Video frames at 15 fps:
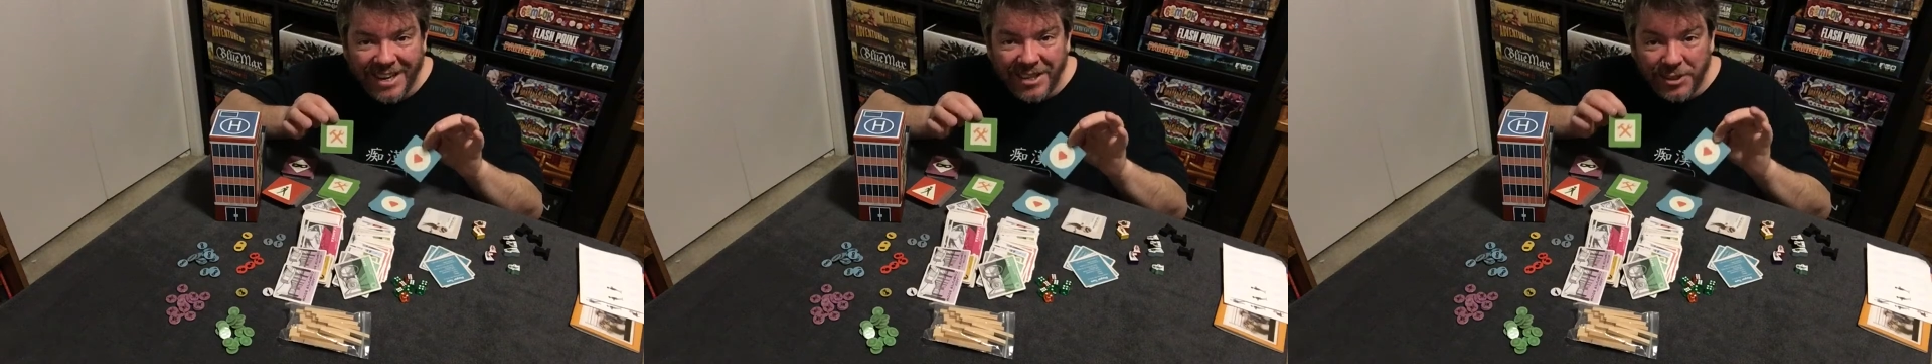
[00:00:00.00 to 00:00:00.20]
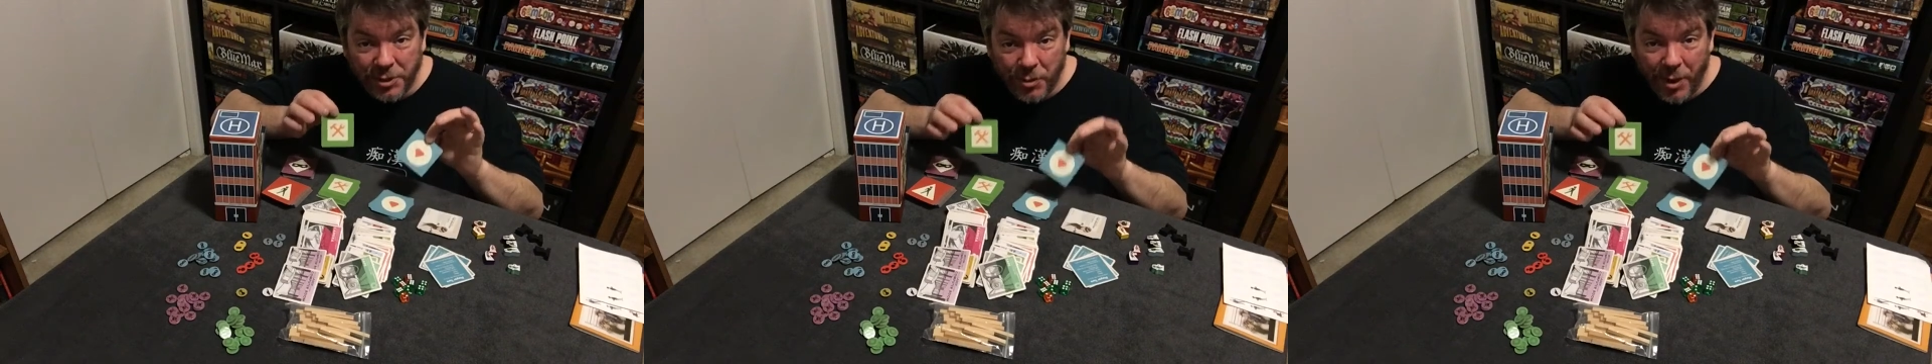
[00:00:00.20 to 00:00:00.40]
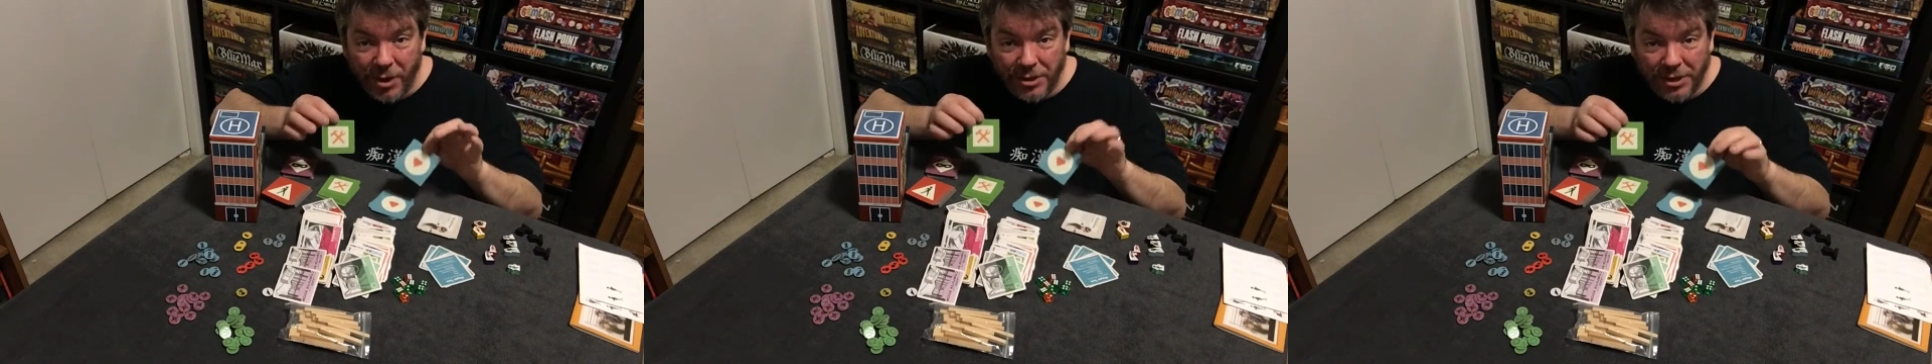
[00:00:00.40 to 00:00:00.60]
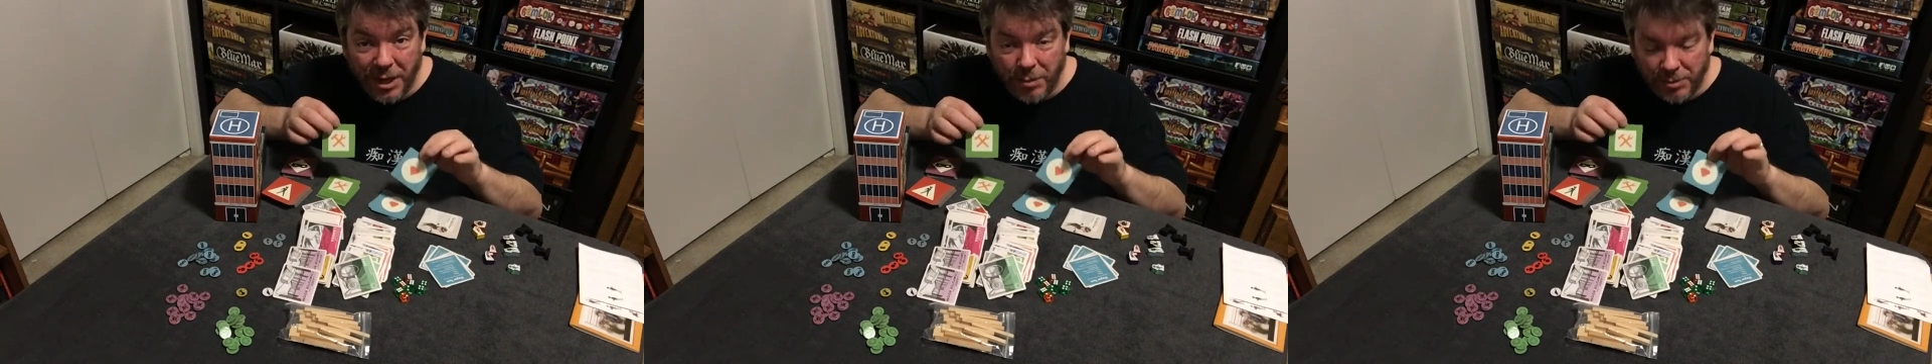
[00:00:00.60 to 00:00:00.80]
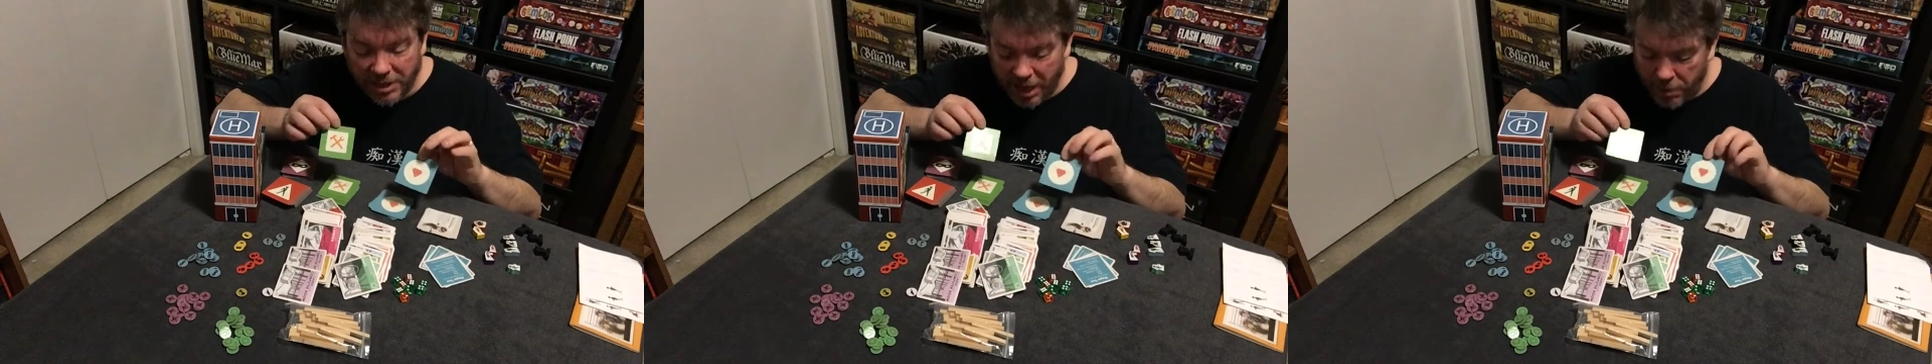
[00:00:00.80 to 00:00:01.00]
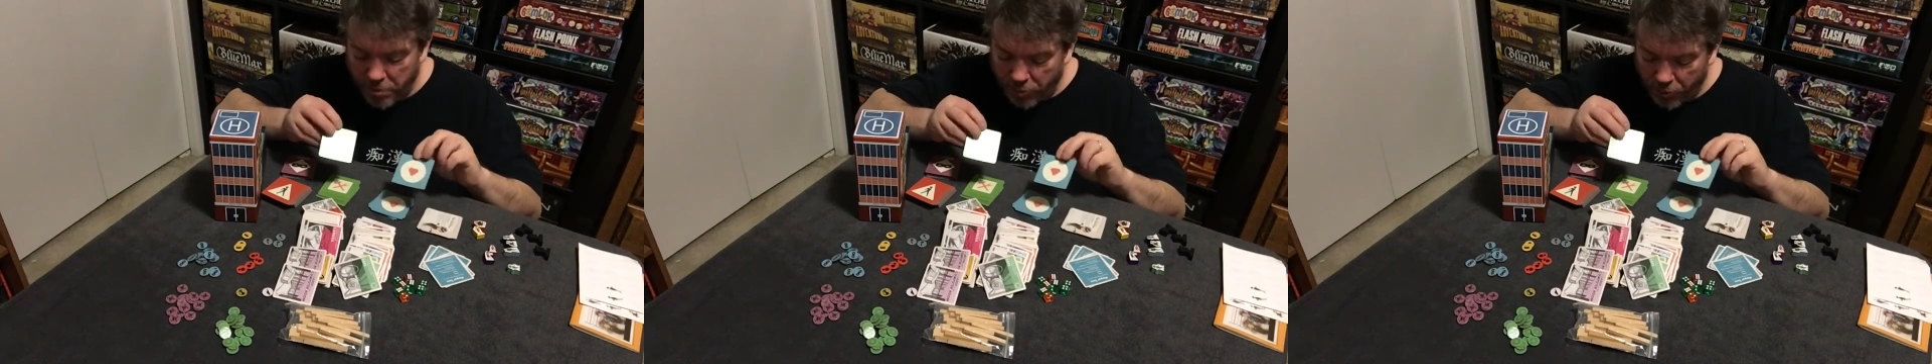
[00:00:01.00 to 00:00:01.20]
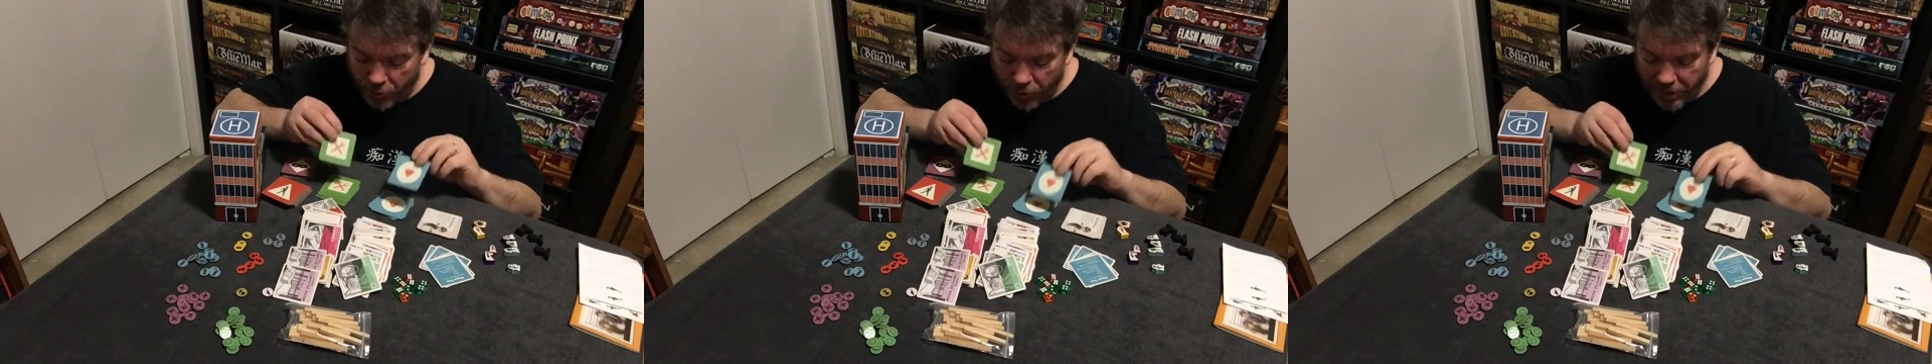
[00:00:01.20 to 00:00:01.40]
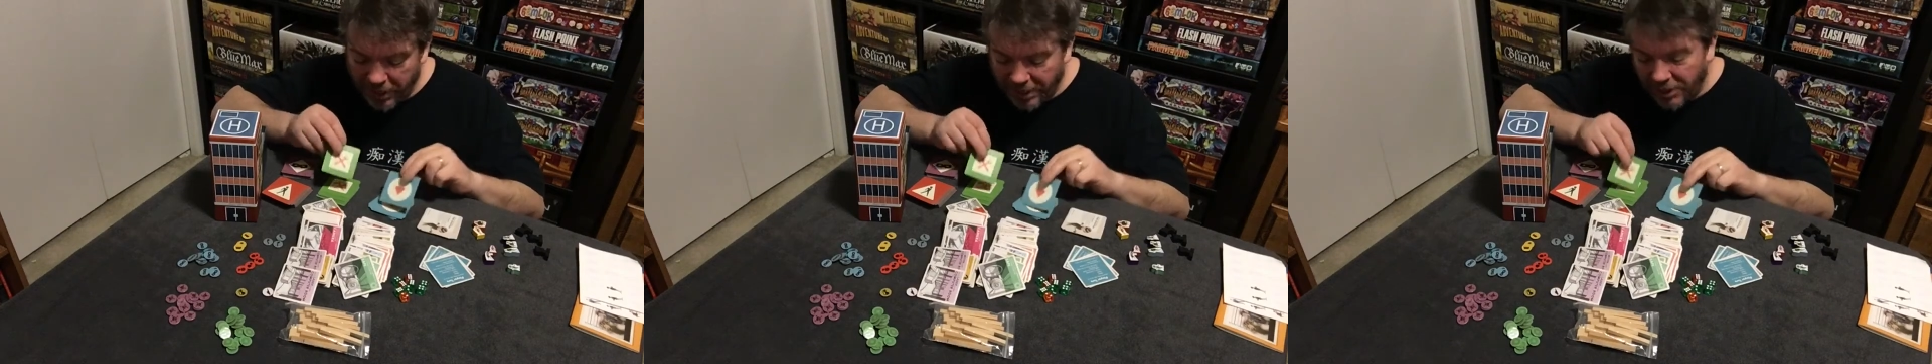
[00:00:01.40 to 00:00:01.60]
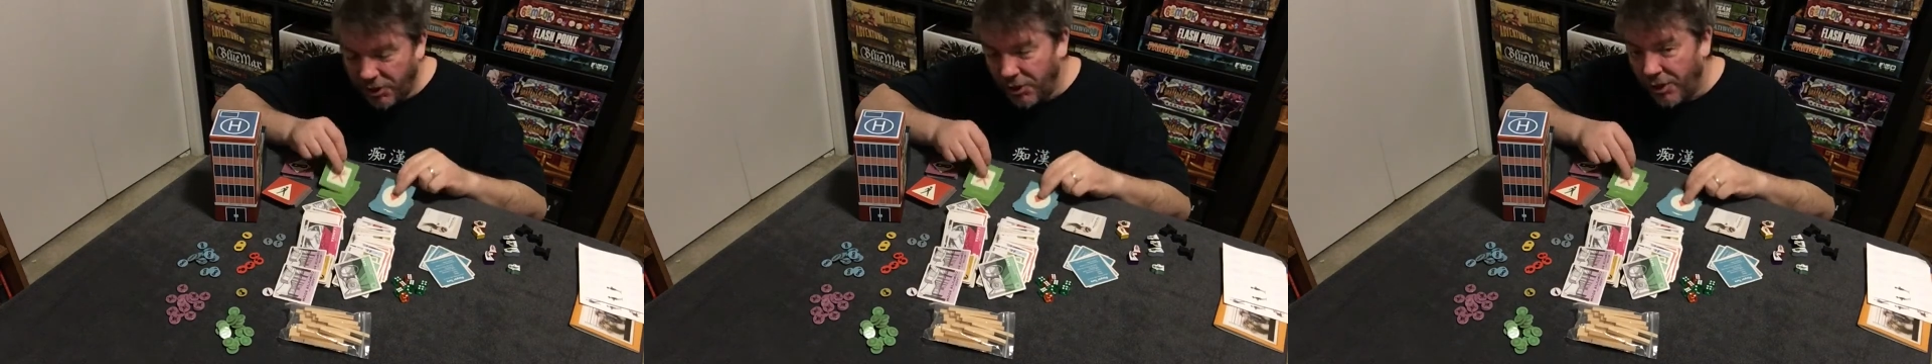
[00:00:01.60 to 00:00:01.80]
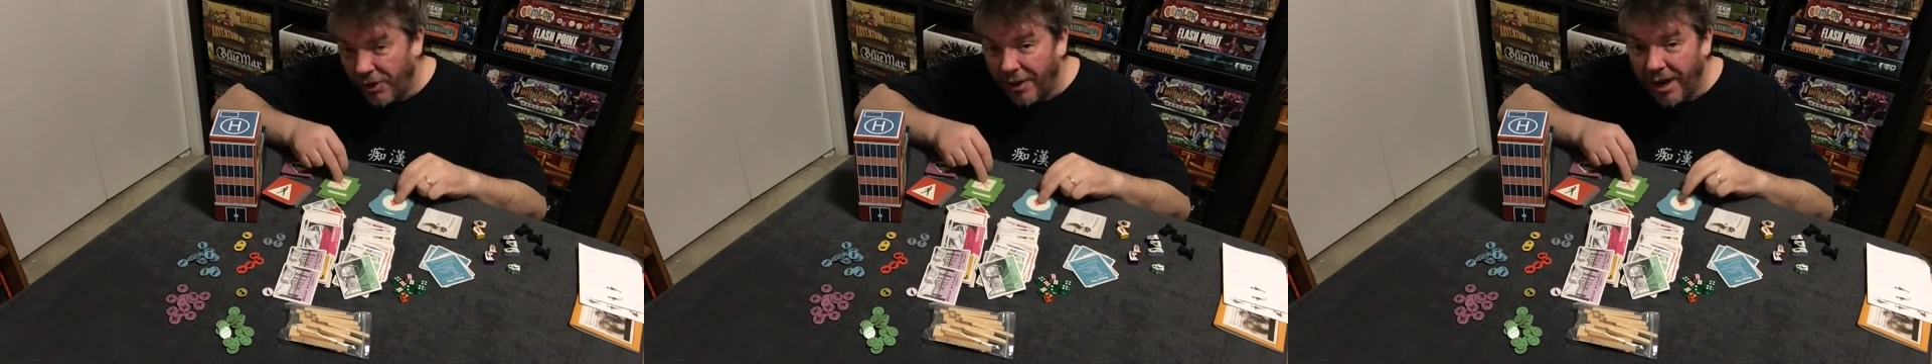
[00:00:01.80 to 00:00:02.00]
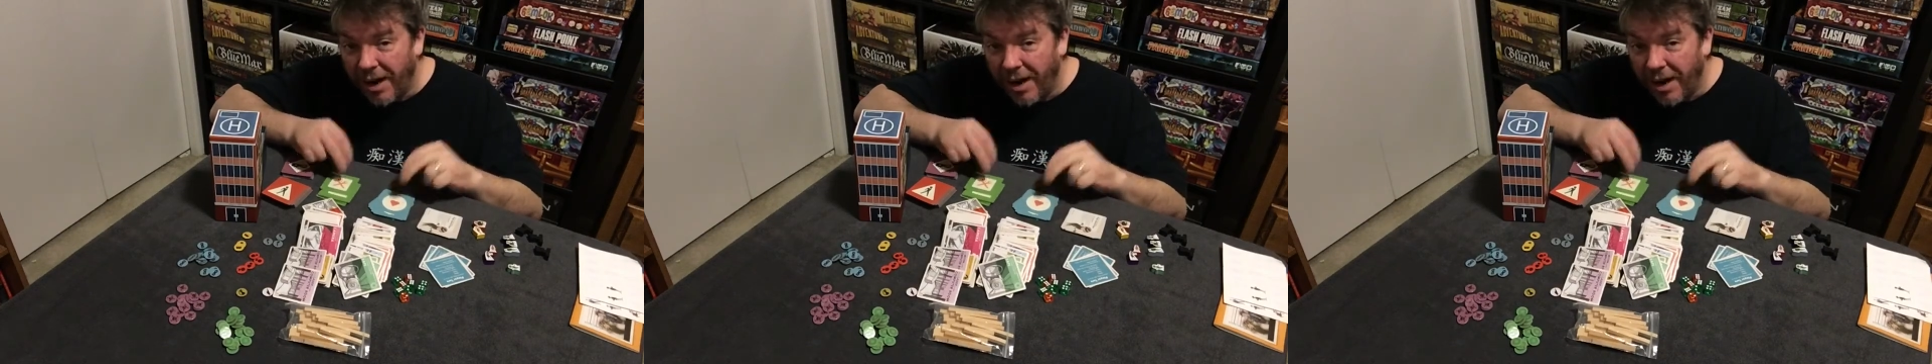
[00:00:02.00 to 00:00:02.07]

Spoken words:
square shapes, and I'm pretty sure